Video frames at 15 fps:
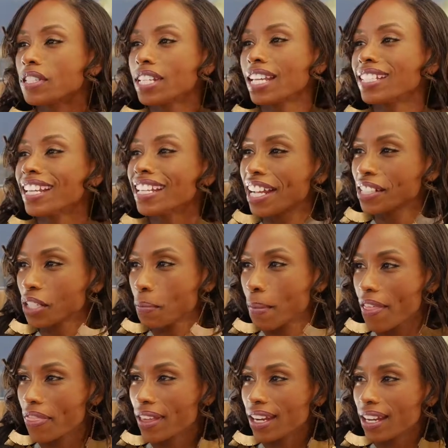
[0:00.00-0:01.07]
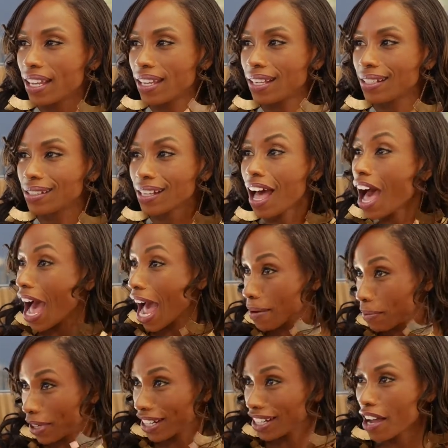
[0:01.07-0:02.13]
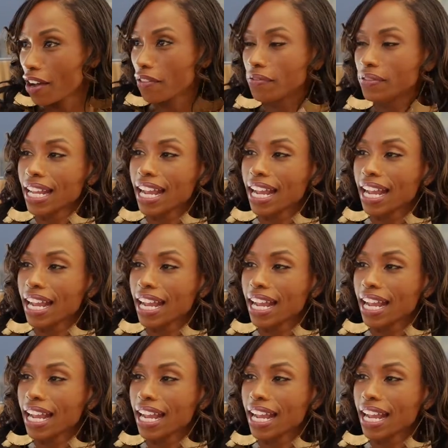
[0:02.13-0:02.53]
JJ Dancer Method is a hybrid of